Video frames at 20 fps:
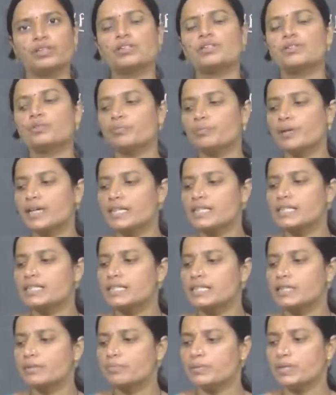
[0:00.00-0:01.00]
Also
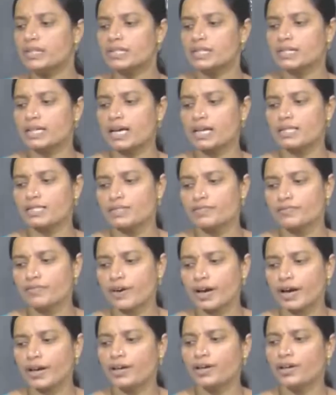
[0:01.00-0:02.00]
meristem is
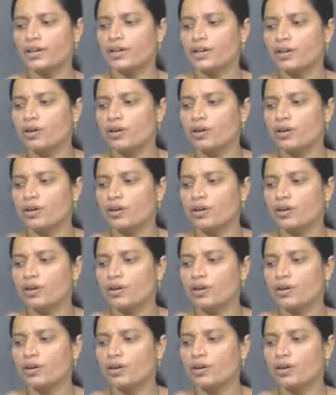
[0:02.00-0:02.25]
classified